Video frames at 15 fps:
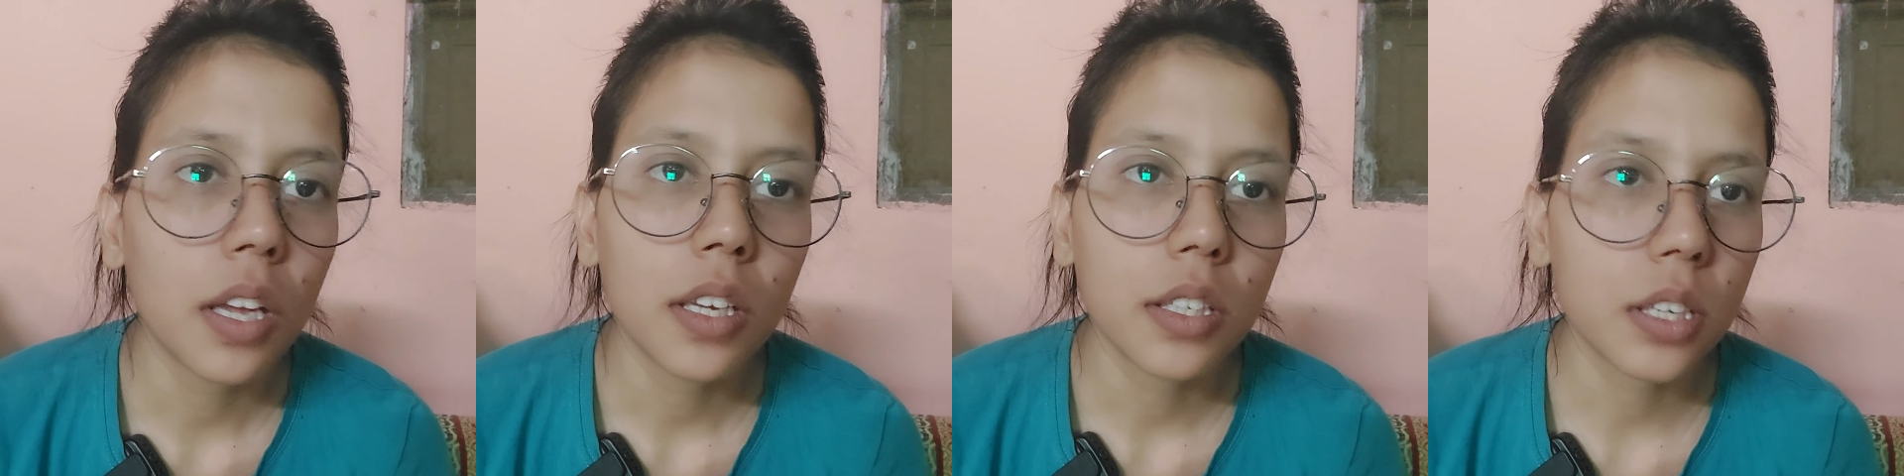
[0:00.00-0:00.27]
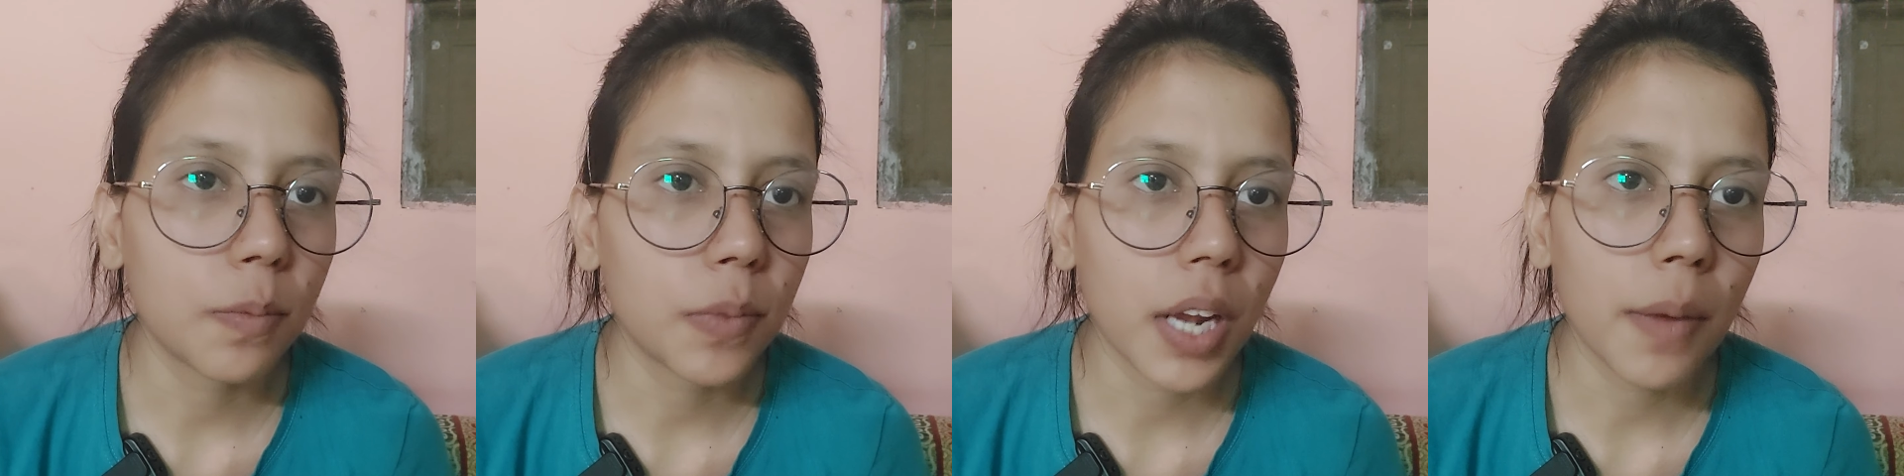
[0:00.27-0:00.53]

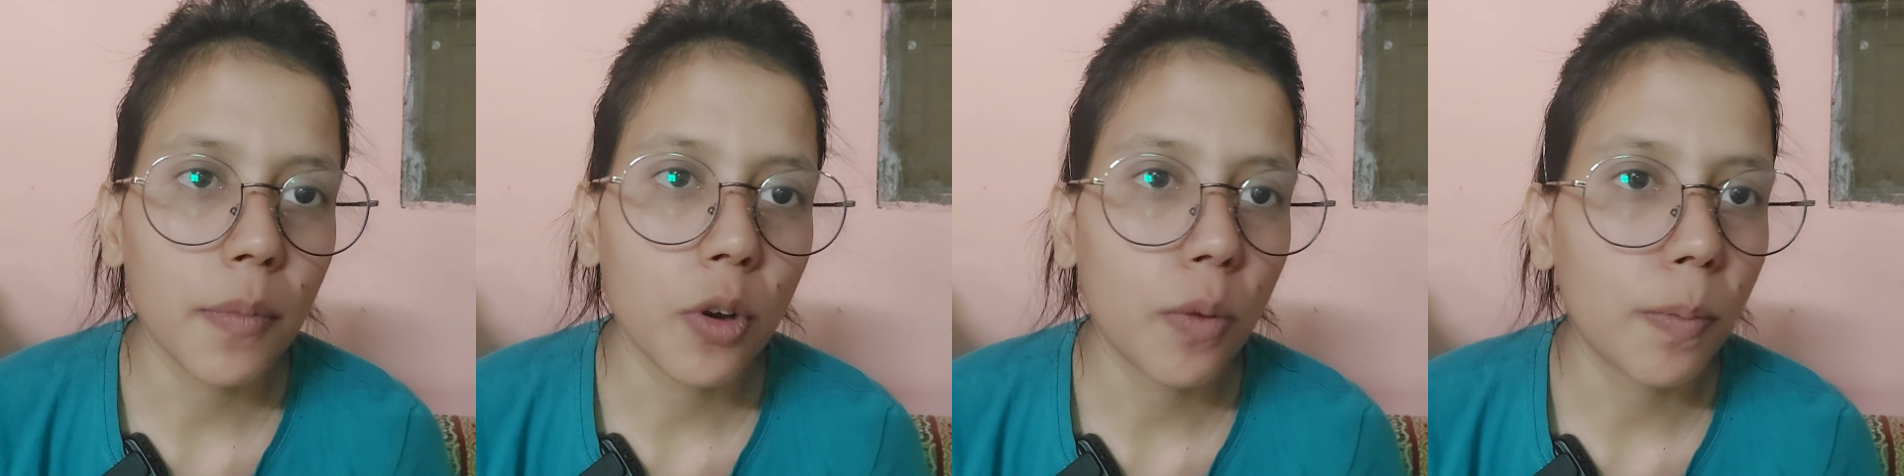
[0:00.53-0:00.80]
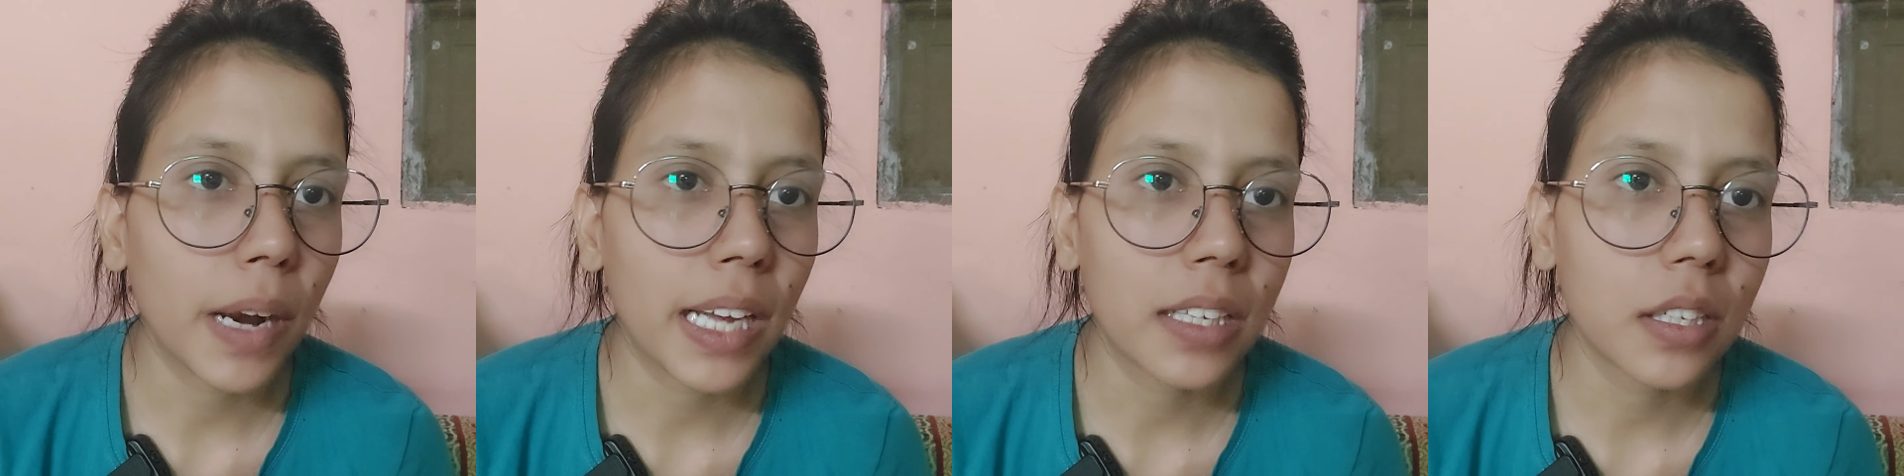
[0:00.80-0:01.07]
sometimes
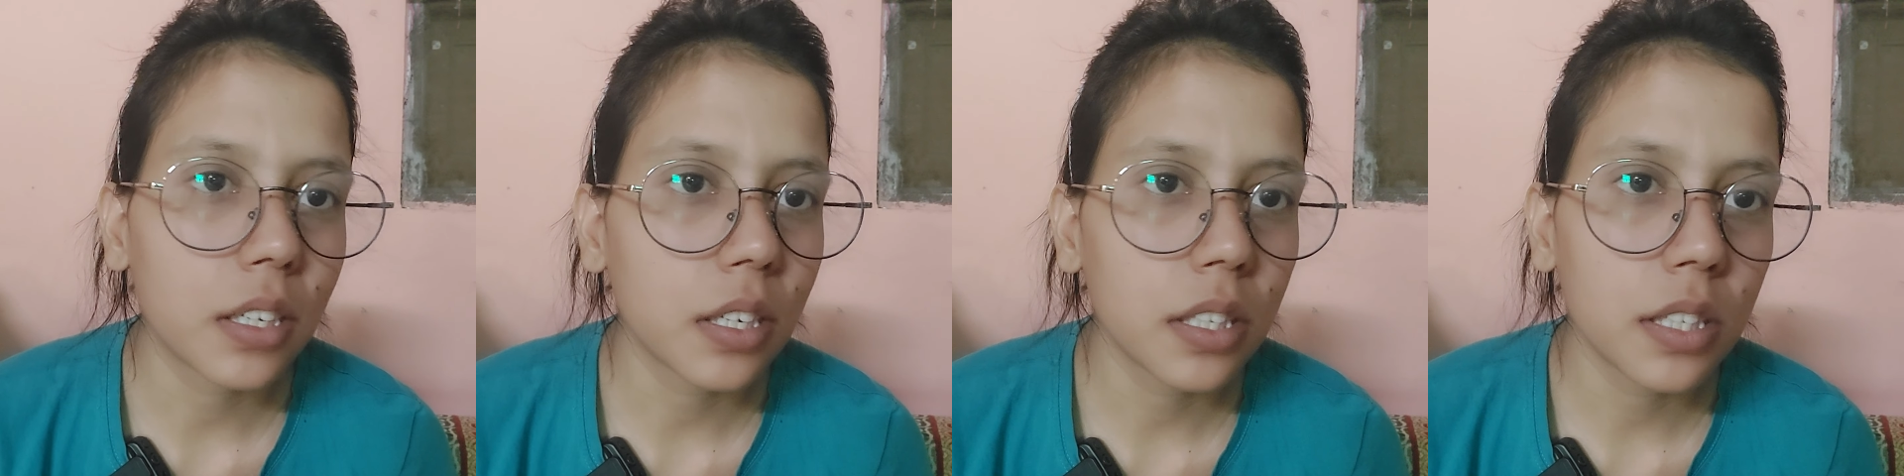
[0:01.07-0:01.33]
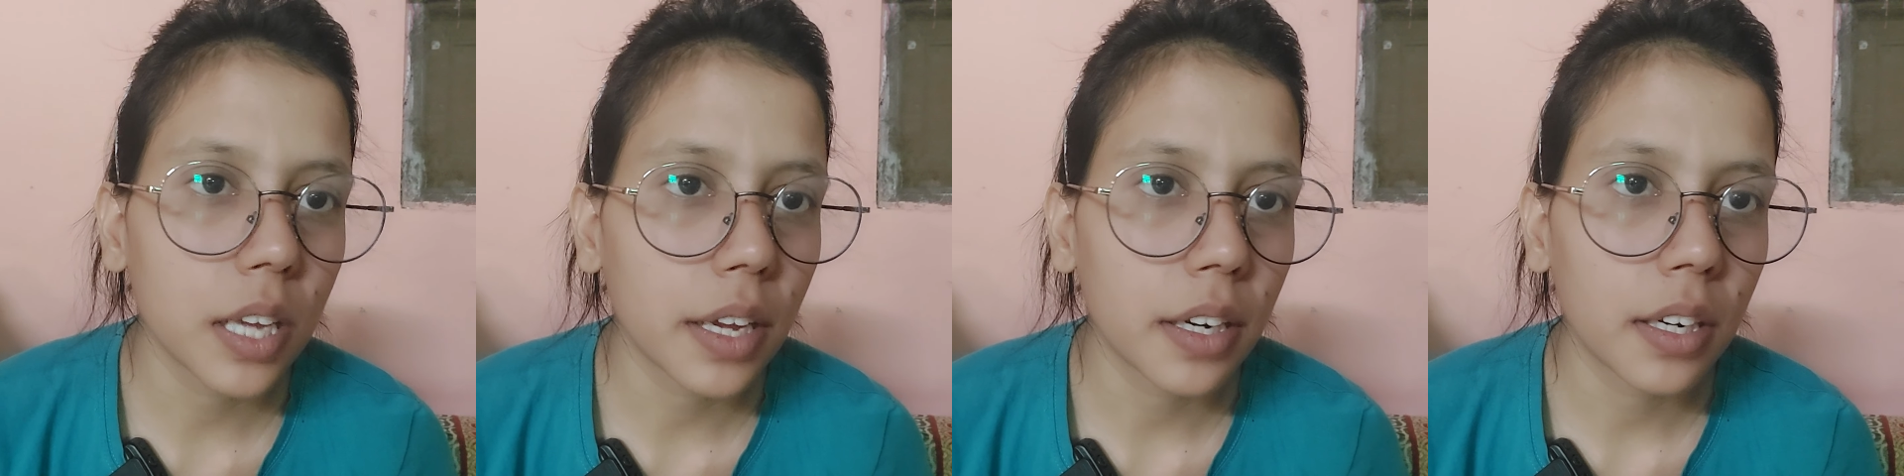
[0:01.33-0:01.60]

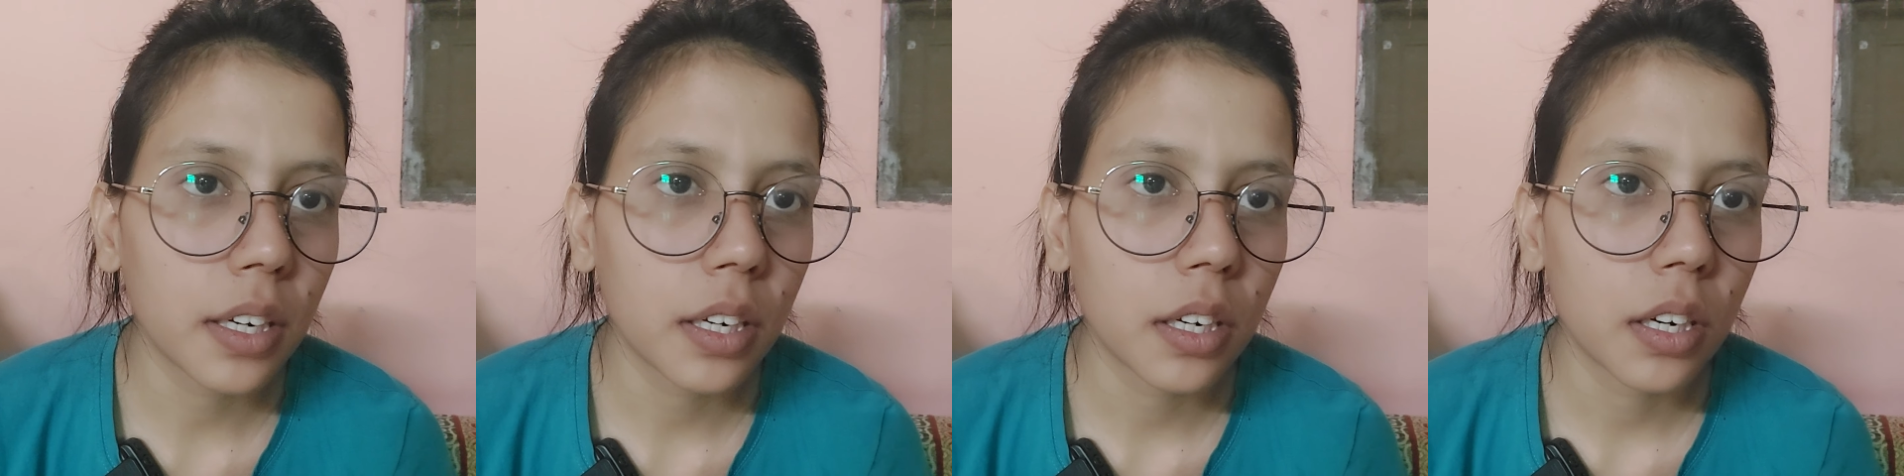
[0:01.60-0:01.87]
complexities, and